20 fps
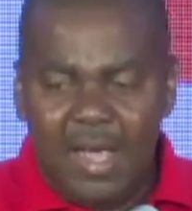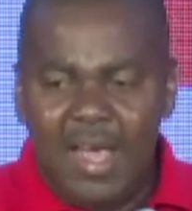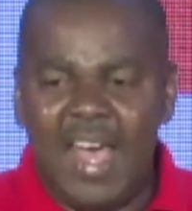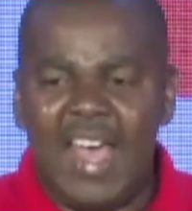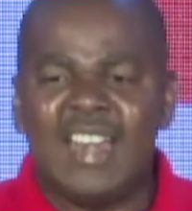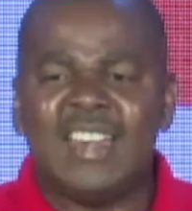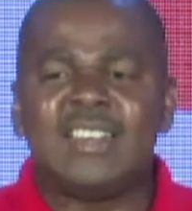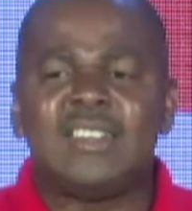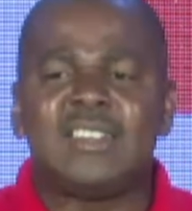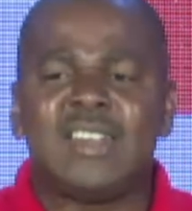
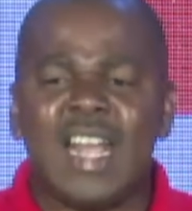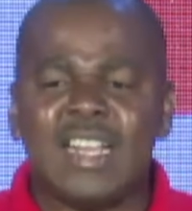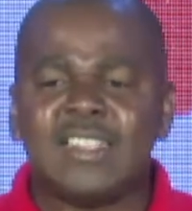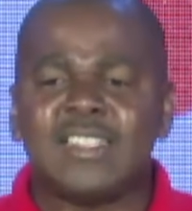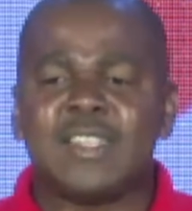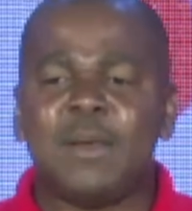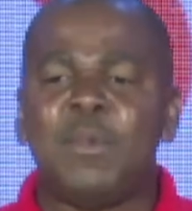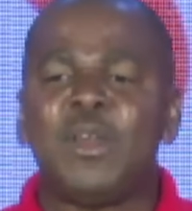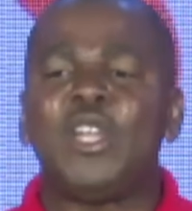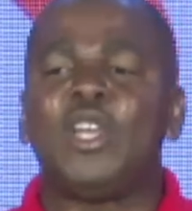And
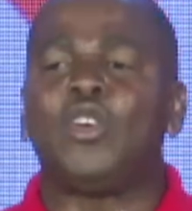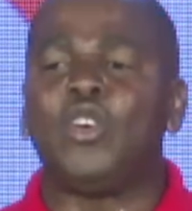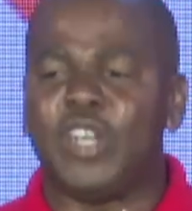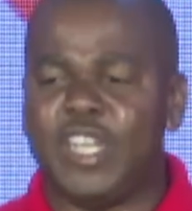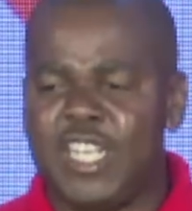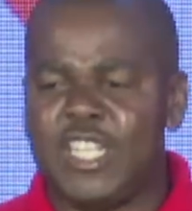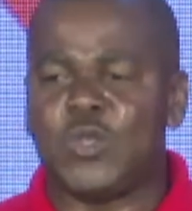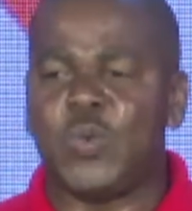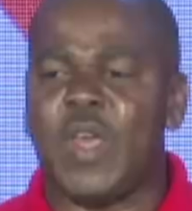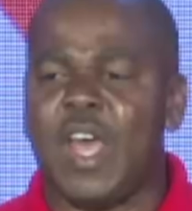that's some of the
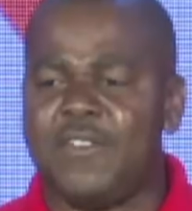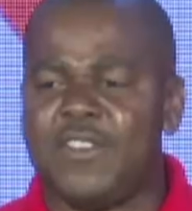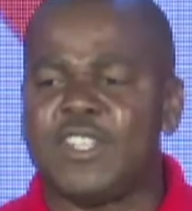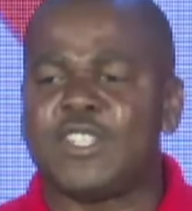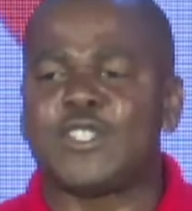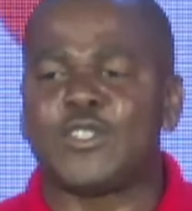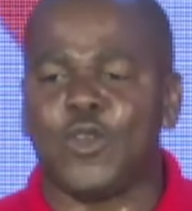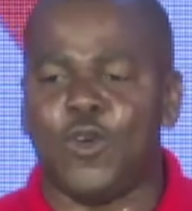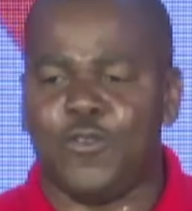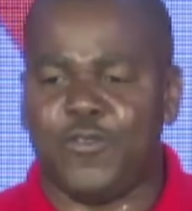goodies we have in
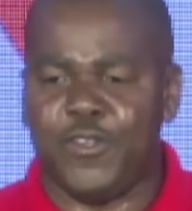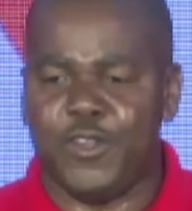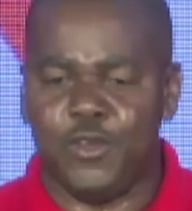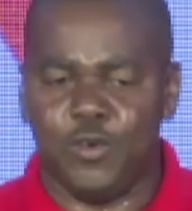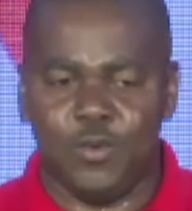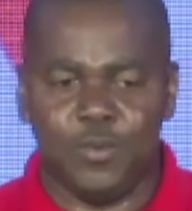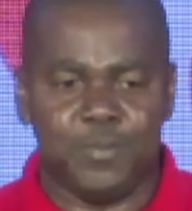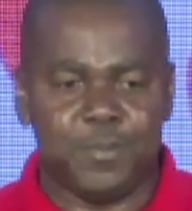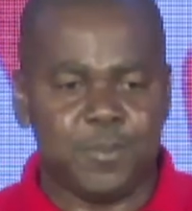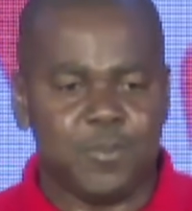store for
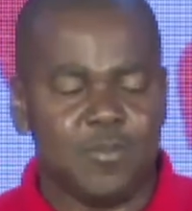you.